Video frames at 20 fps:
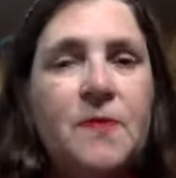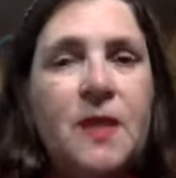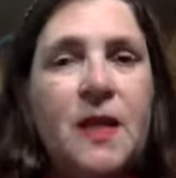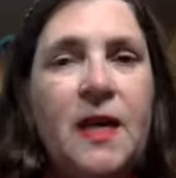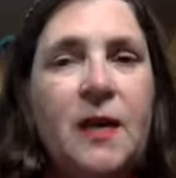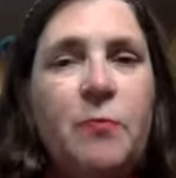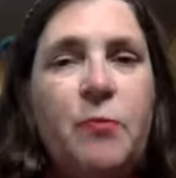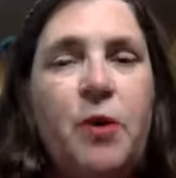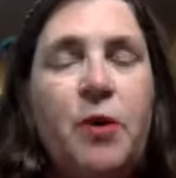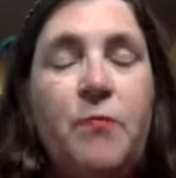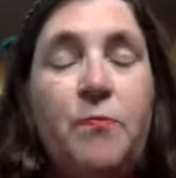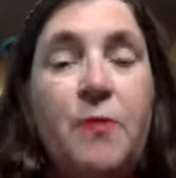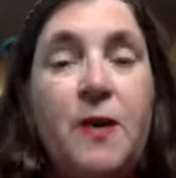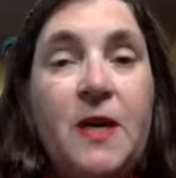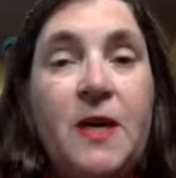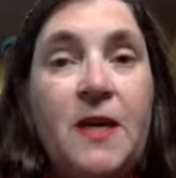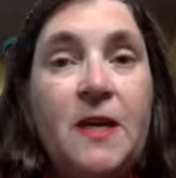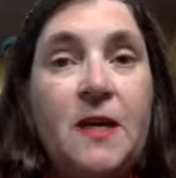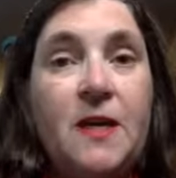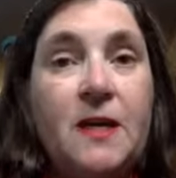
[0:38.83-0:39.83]
and we've
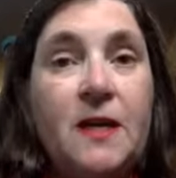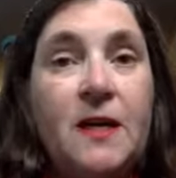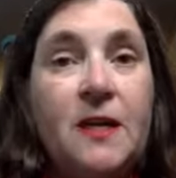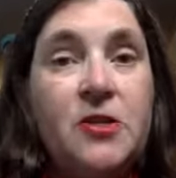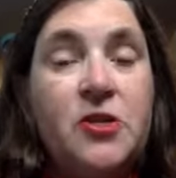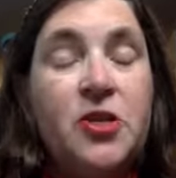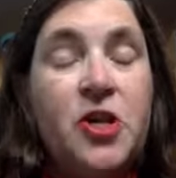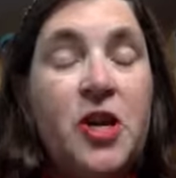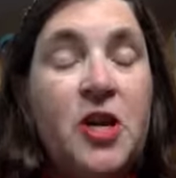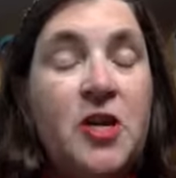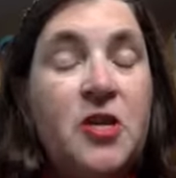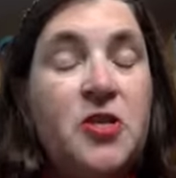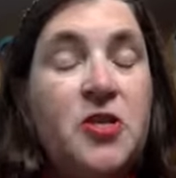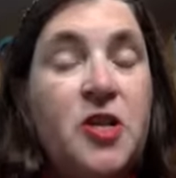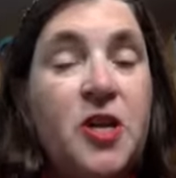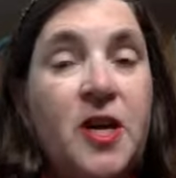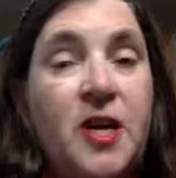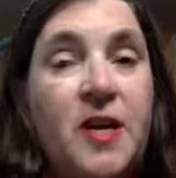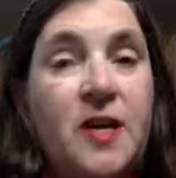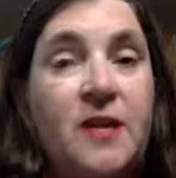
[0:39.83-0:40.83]
been
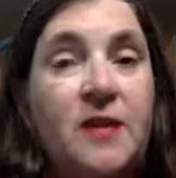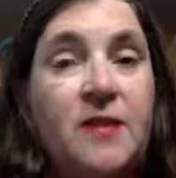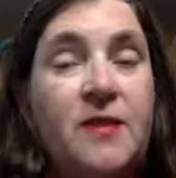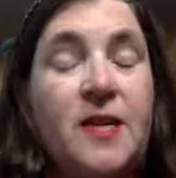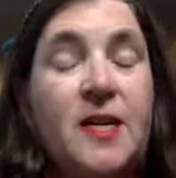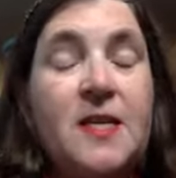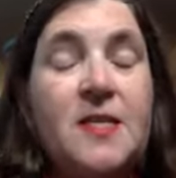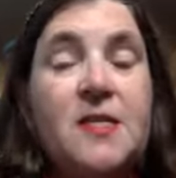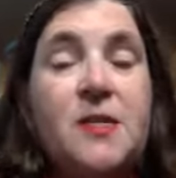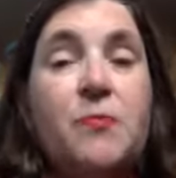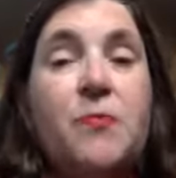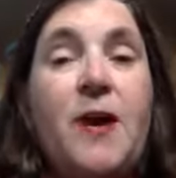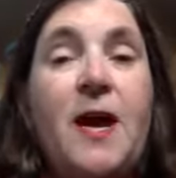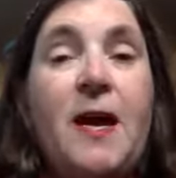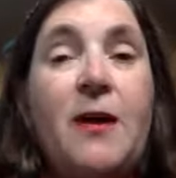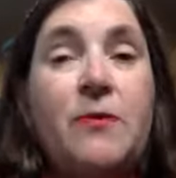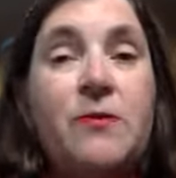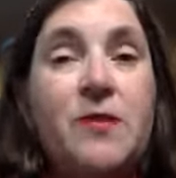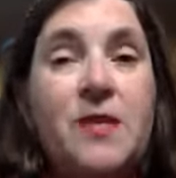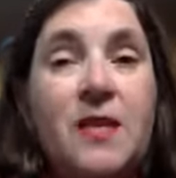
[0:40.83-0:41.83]
changing things
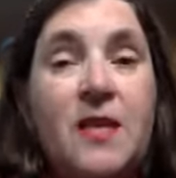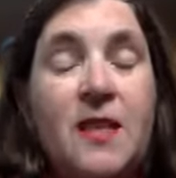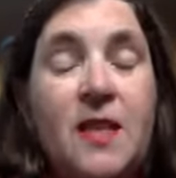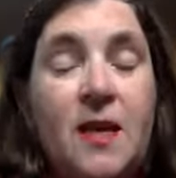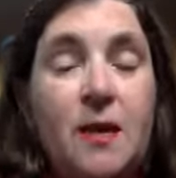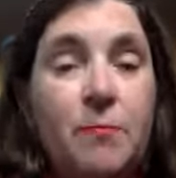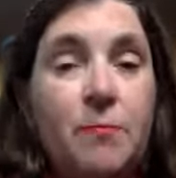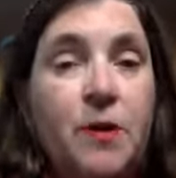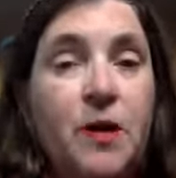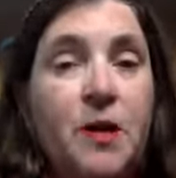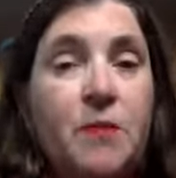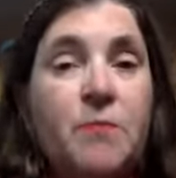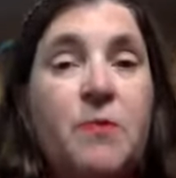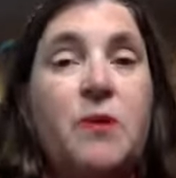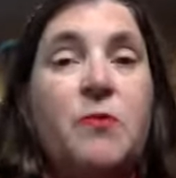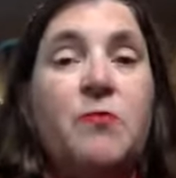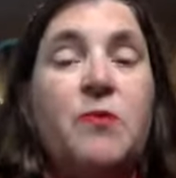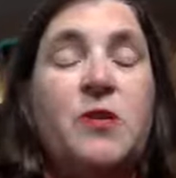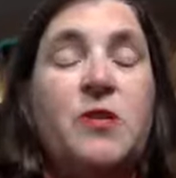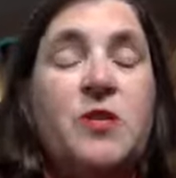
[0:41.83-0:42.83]
around in the
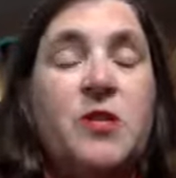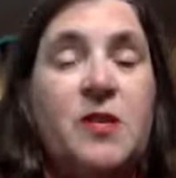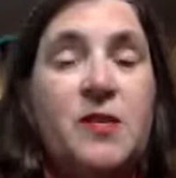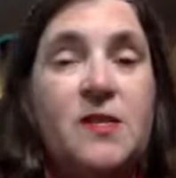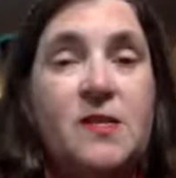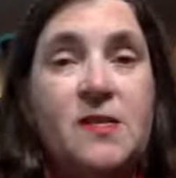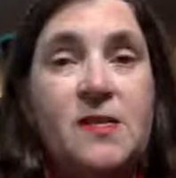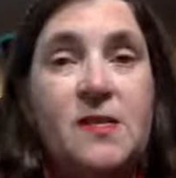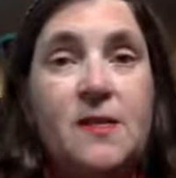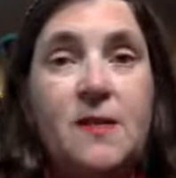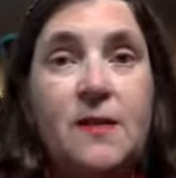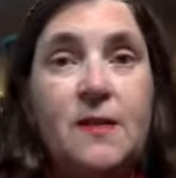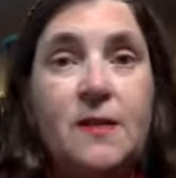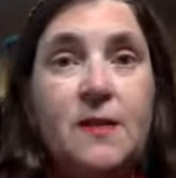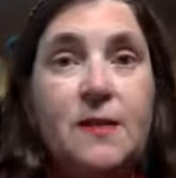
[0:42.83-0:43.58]
apartment, which is